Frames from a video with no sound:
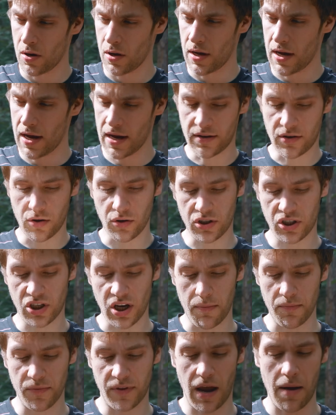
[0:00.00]
It took
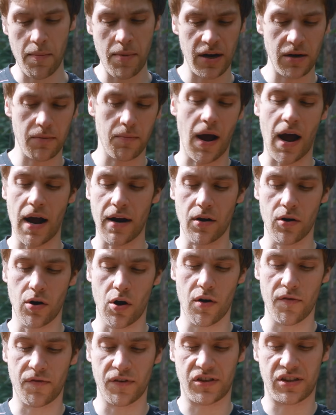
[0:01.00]
some damage. I don't
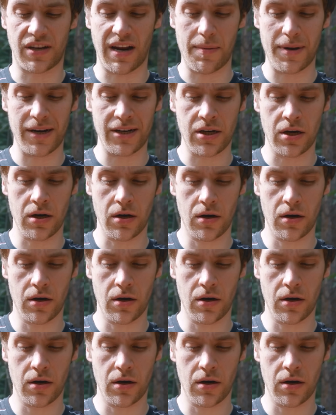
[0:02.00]
know if it's damage.